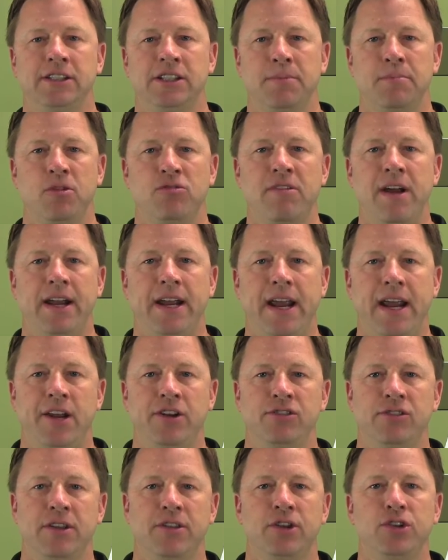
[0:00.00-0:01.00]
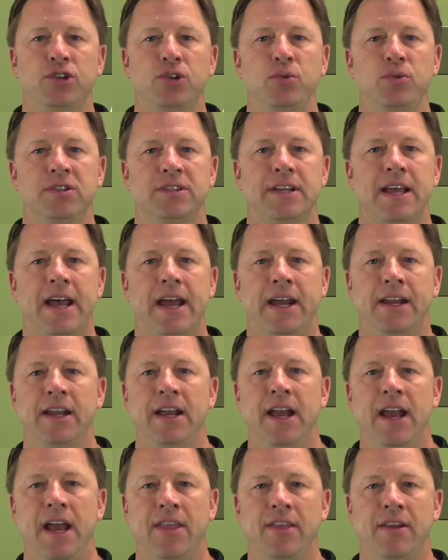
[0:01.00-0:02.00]
since I'm a right-hander, on the deuce side,
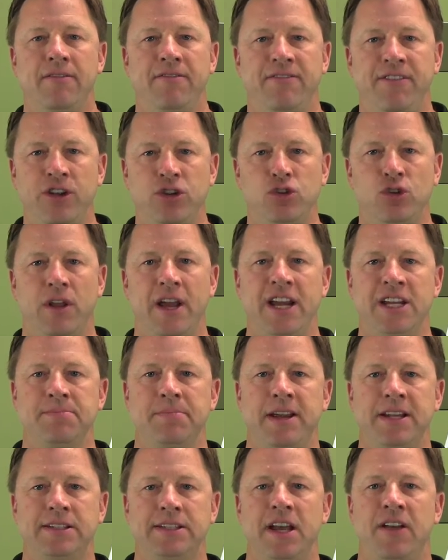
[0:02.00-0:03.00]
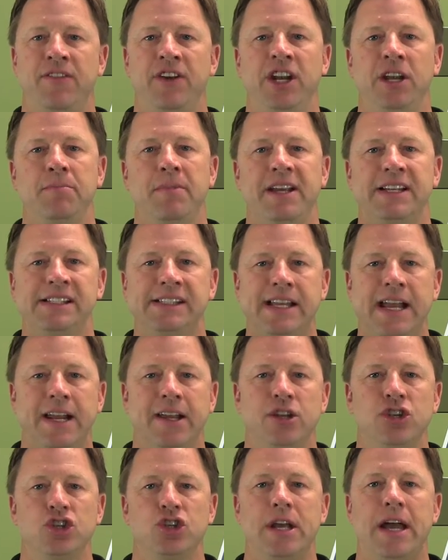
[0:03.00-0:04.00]
and then visualize myself hitting my
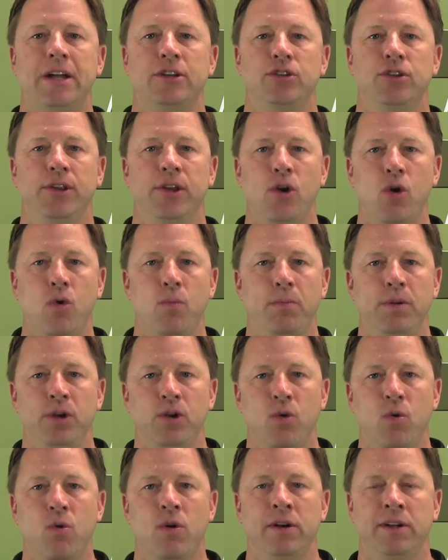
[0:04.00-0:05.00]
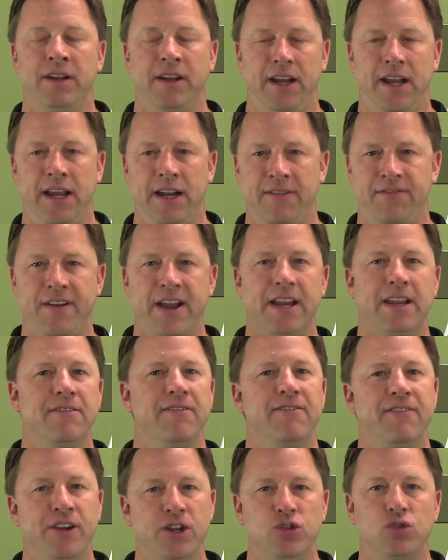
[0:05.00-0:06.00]
second shot to the open court. And if I
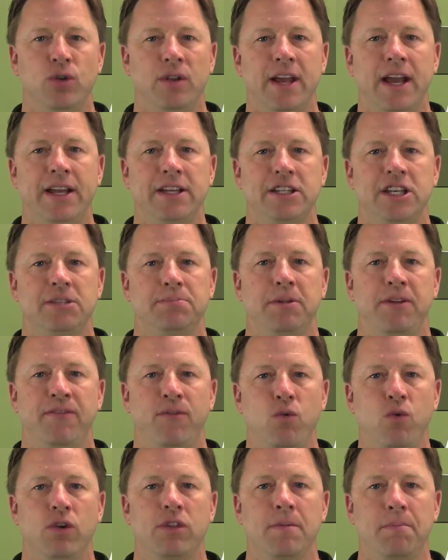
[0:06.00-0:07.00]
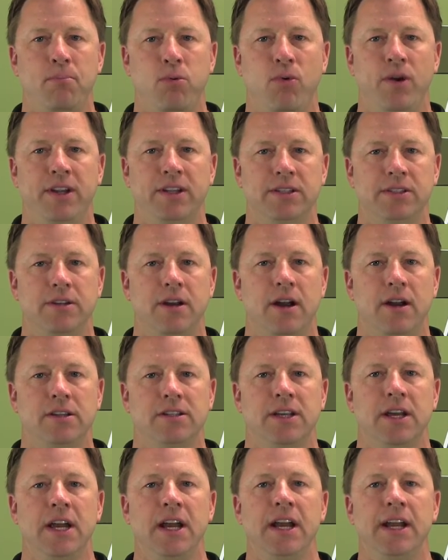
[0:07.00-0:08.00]
can visualize this before the point
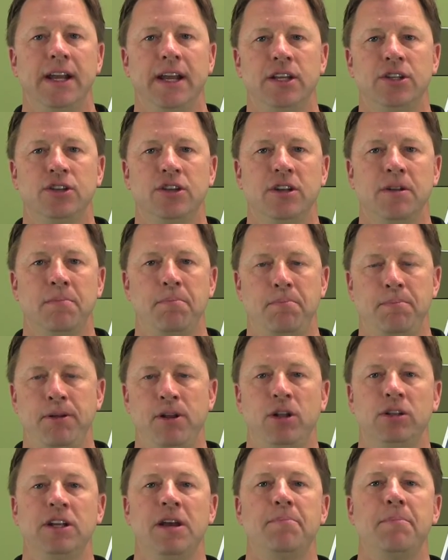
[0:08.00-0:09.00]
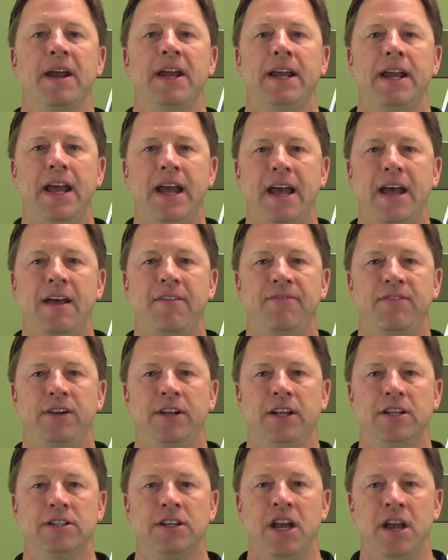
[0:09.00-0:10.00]
starts, it's going to build up my
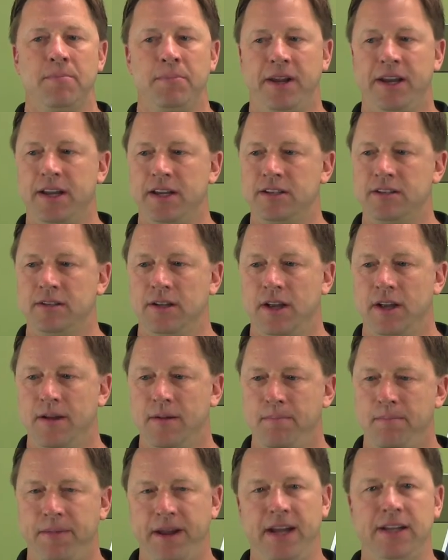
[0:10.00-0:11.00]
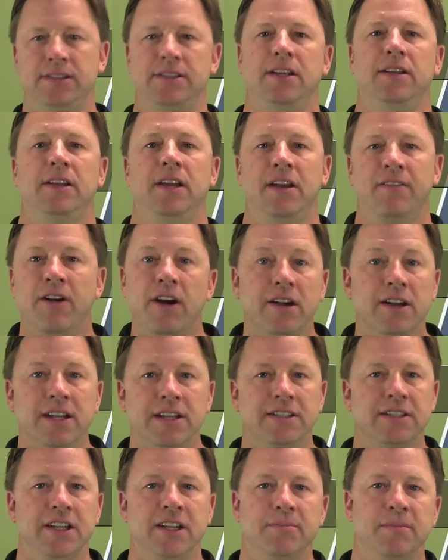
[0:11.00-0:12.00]
confidence, because basically I've
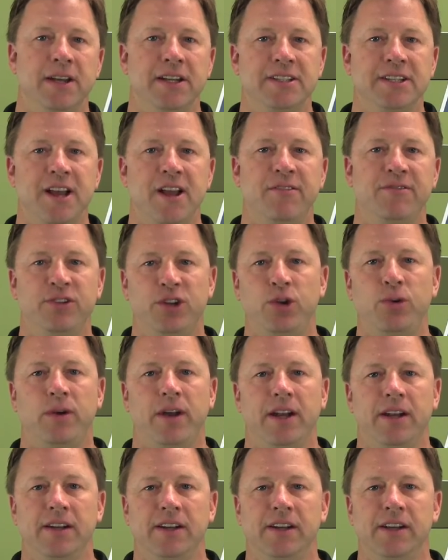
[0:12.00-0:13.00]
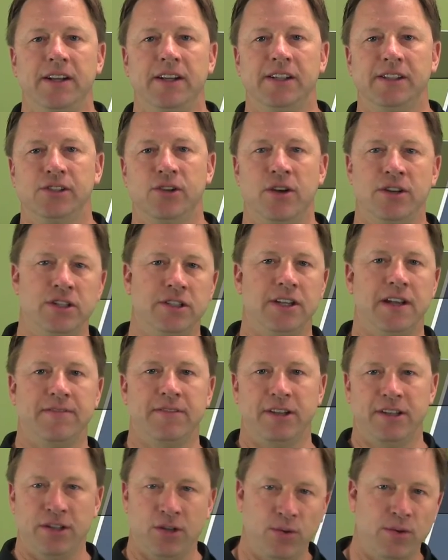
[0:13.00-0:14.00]
already seen myself do it. So I just
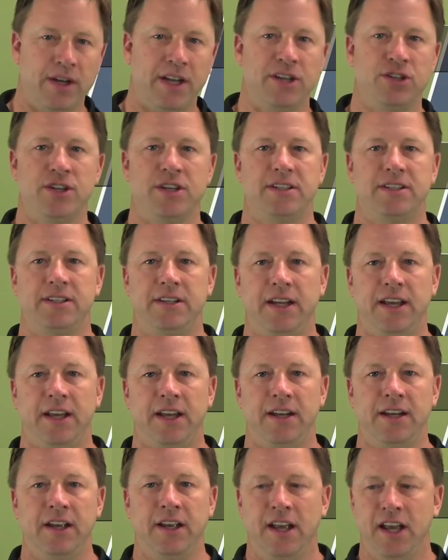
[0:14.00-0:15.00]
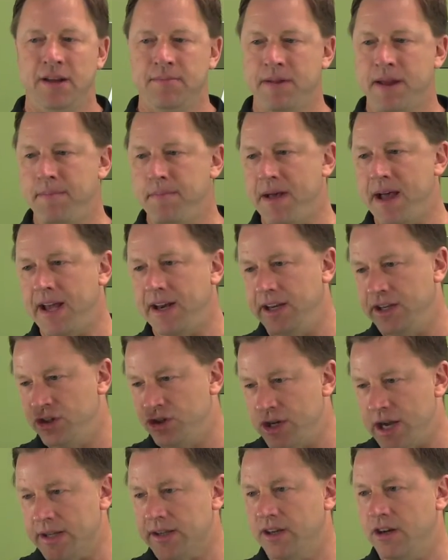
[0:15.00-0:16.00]
have to do what I just did, and my body
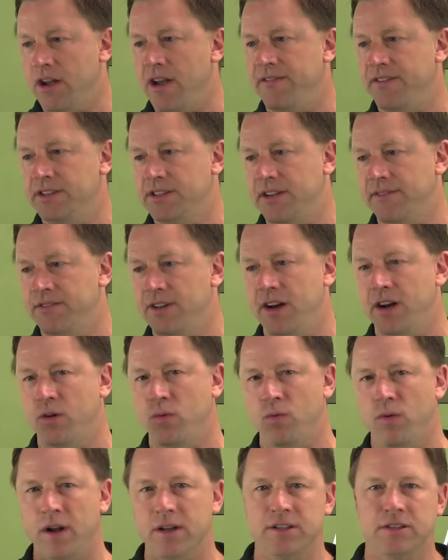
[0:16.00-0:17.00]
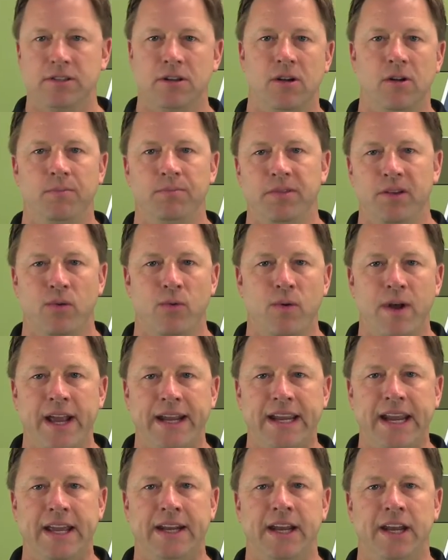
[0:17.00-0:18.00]
checked it off as I've done it once, so
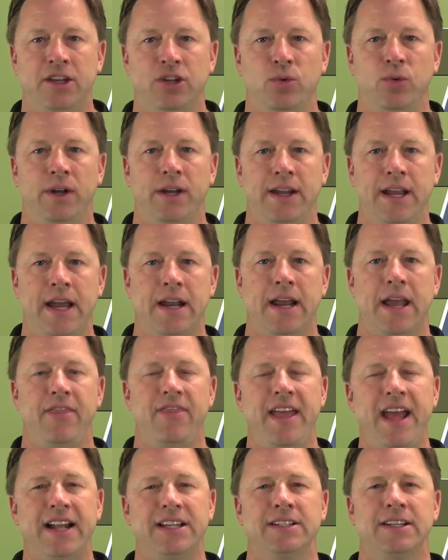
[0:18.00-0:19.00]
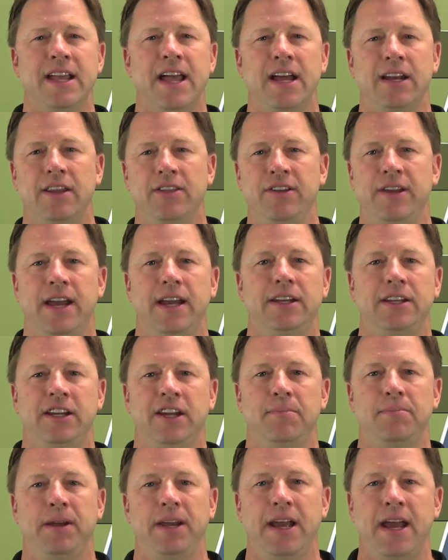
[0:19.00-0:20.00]
why can't I do it again? And that's kind of the
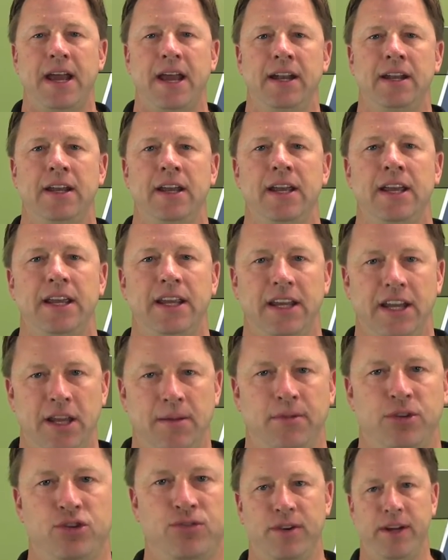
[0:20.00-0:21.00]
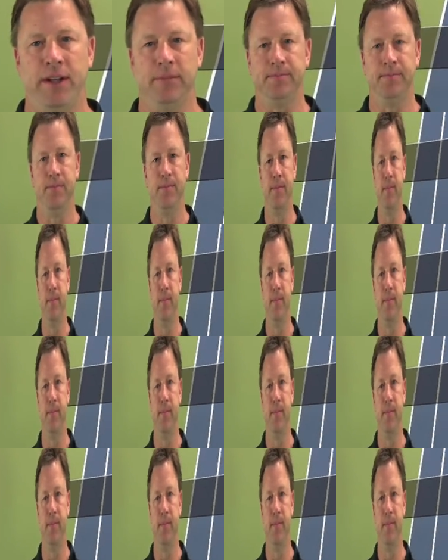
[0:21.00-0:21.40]
idea behind imagery.